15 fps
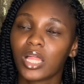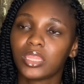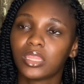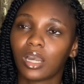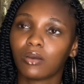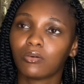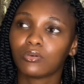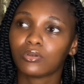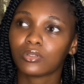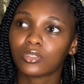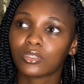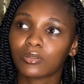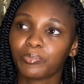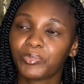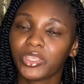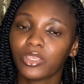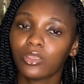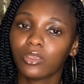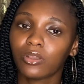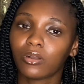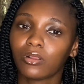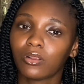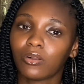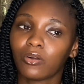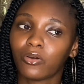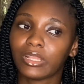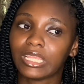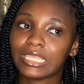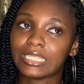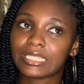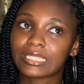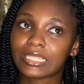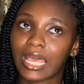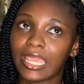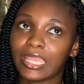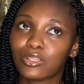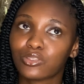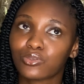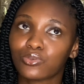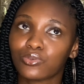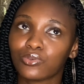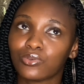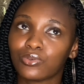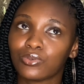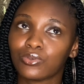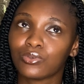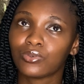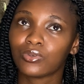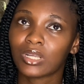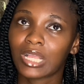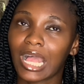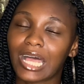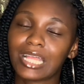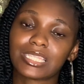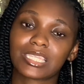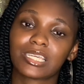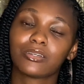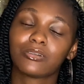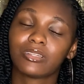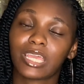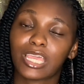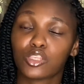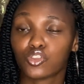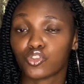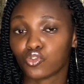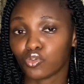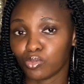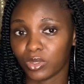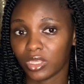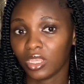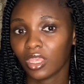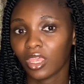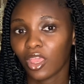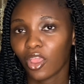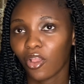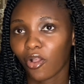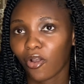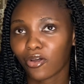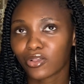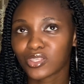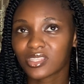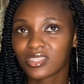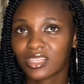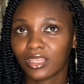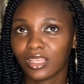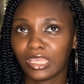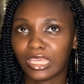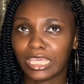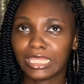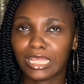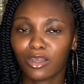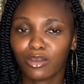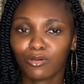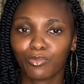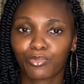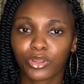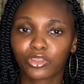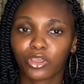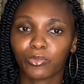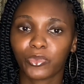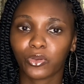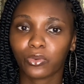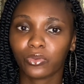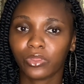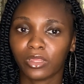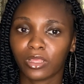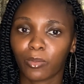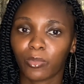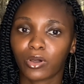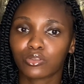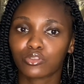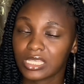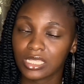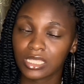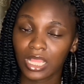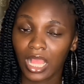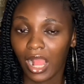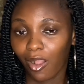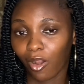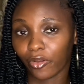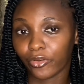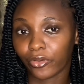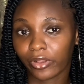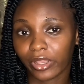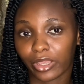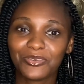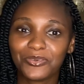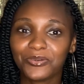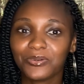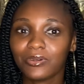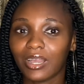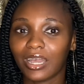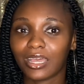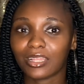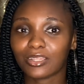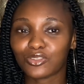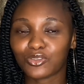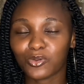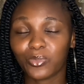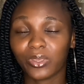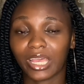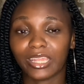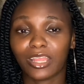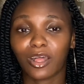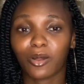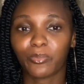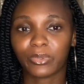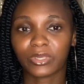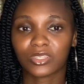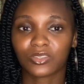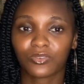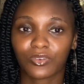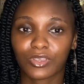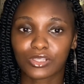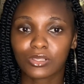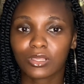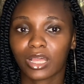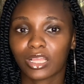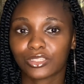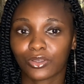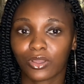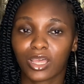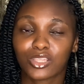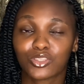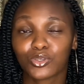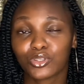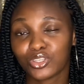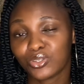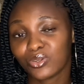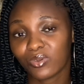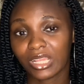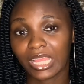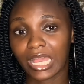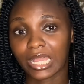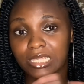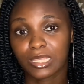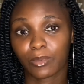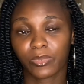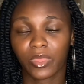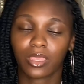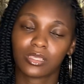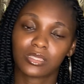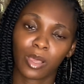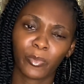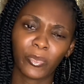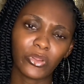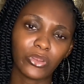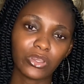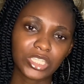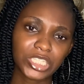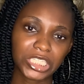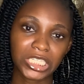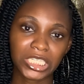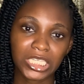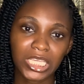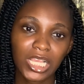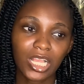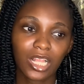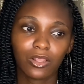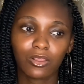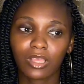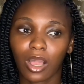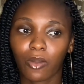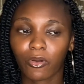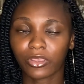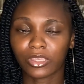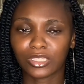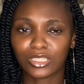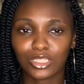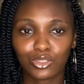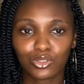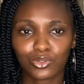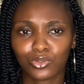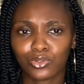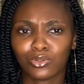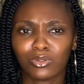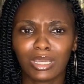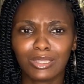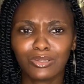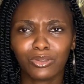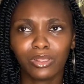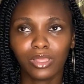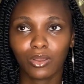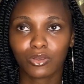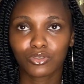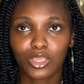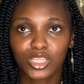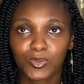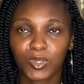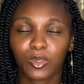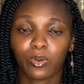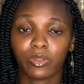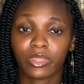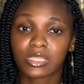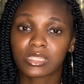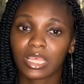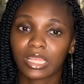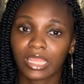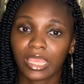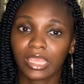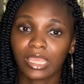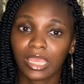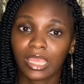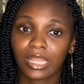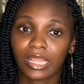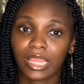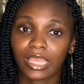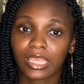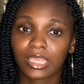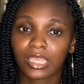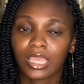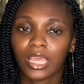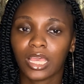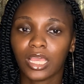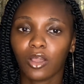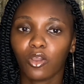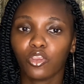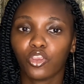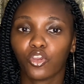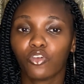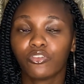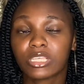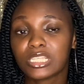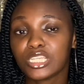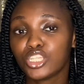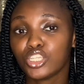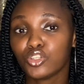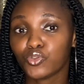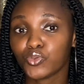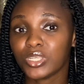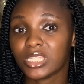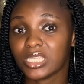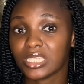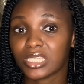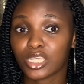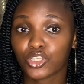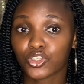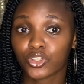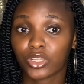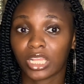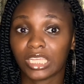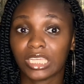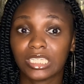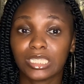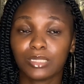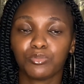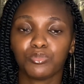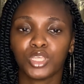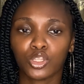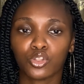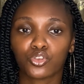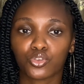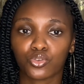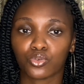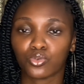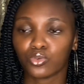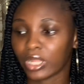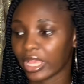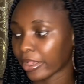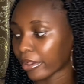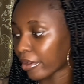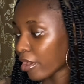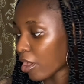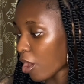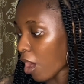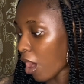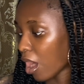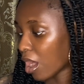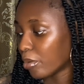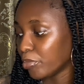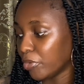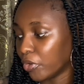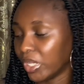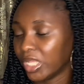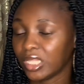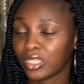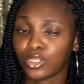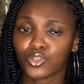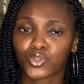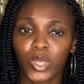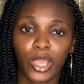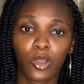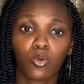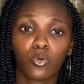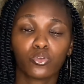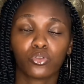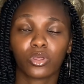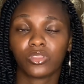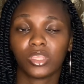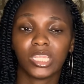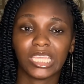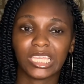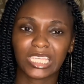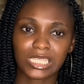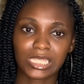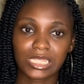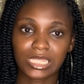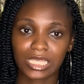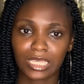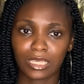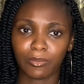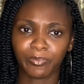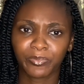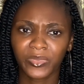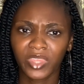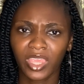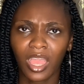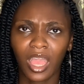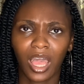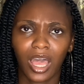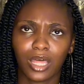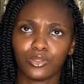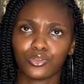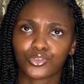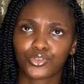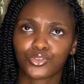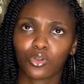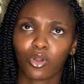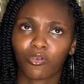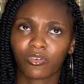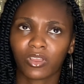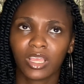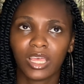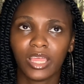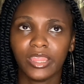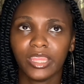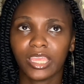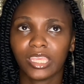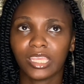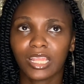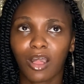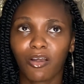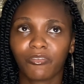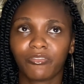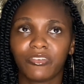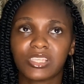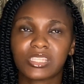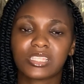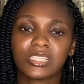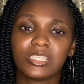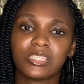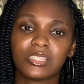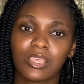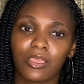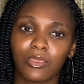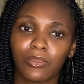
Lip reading: that would be on his side to antagonize Zubby, because he now brought up the whole thing about him. Onoja, you and Zubby are now best friends. Look at your hand. So did you really accept that his apology? Look at what he did to you. And I was trying to make you understand that, yeah, like he obviously didn't do it intentionally. He didn't mean to like harm me or anything. So I hold nothing against him and stuff. Then he now faces